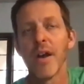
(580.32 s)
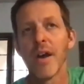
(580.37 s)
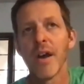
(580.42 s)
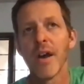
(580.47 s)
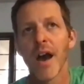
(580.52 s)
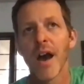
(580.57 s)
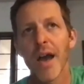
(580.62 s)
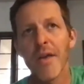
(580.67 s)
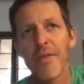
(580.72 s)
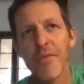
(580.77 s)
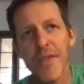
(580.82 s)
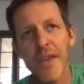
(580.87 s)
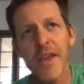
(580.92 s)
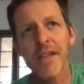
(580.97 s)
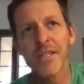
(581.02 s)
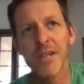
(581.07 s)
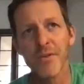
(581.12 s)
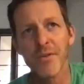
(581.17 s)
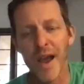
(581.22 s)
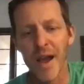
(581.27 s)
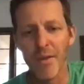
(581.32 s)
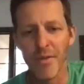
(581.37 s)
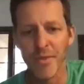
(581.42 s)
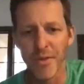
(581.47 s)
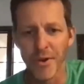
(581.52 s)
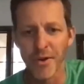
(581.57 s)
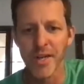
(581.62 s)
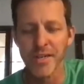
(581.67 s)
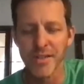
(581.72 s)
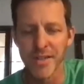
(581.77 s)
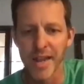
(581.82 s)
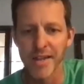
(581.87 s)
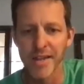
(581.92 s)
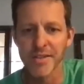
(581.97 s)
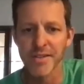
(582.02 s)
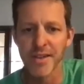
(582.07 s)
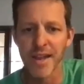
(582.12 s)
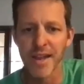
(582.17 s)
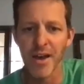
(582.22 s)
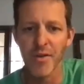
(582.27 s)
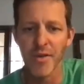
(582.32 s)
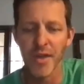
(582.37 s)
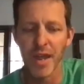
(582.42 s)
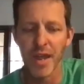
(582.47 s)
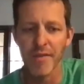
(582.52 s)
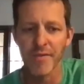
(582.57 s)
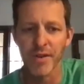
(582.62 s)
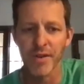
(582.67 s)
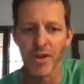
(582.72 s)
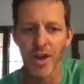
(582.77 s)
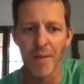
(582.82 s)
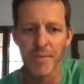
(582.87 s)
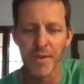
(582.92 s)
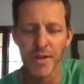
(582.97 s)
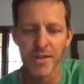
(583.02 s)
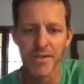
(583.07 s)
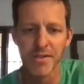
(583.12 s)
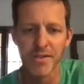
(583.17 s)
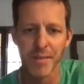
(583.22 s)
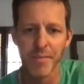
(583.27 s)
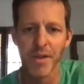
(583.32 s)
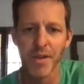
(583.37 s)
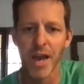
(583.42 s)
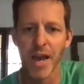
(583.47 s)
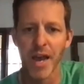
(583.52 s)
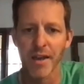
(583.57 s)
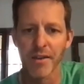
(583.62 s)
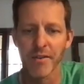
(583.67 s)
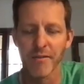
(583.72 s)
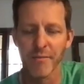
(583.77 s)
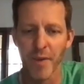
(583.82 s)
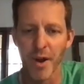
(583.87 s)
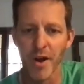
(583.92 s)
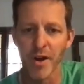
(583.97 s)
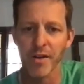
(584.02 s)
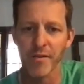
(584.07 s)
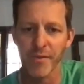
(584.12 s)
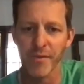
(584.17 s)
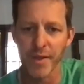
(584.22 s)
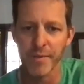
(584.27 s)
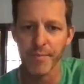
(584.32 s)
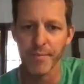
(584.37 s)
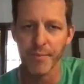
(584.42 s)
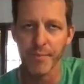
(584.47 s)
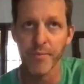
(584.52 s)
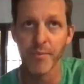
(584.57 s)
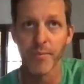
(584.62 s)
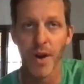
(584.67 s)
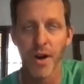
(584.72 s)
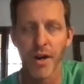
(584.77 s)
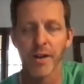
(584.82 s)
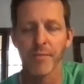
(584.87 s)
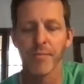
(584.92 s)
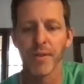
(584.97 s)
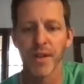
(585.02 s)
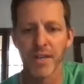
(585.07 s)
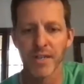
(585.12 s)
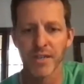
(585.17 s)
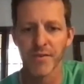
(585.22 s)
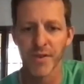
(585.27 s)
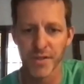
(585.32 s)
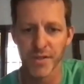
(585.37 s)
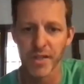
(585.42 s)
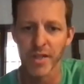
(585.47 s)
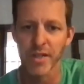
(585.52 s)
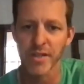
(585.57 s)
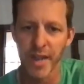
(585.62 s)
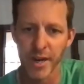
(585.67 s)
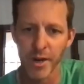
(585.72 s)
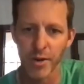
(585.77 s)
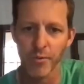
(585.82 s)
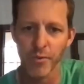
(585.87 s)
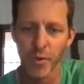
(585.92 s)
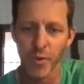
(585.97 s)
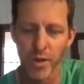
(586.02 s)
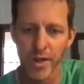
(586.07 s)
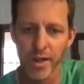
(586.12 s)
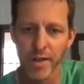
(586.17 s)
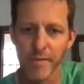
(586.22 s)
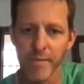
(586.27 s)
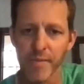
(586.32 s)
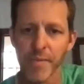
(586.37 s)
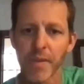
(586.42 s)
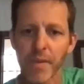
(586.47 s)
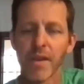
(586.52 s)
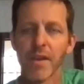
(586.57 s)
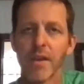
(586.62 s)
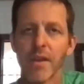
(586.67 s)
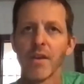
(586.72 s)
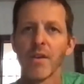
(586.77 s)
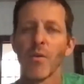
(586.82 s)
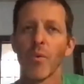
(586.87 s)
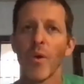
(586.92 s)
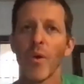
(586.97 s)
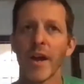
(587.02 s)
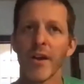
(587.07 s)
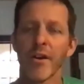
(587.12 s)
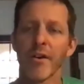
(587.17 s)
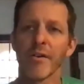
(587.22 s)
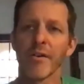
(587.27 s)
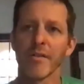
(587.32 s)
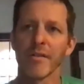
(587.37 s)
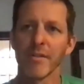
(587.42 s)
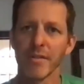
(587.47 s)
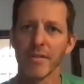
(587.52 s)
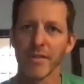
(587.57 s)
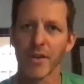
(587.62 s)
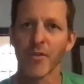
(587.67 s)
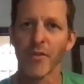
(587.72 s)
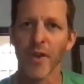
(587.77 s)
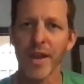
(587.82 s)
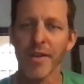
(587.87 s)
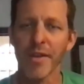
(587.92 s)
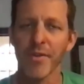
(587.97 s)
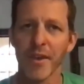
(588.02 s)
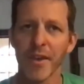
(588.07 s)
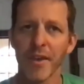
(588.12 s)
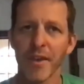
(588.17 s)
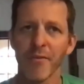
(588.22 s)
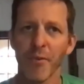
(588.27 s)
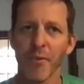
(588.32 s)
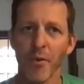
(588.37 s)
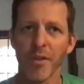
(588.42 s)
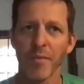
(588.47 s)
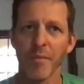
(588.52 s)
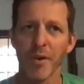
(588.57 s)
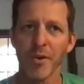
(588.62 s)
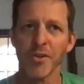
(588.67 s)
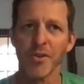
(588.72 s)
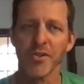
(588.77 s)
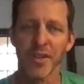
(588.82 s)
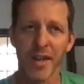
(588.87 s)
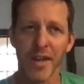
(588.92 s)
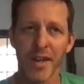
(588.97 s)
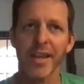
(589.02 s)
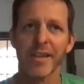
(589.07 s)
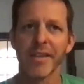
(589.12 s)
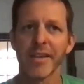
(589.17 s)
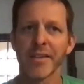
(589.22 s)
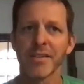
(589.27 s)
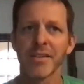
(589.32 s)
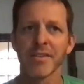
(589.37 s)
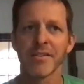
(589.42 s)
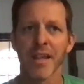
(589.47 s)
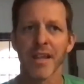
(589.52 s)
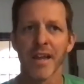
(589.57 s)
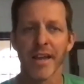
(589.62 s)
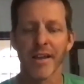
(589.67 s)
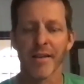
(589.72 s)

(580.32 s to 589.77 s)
I think it's around 30 states now that have adopted some kind of marketplace facilitator ruling, where the great thing for the merchants, and again, this is like,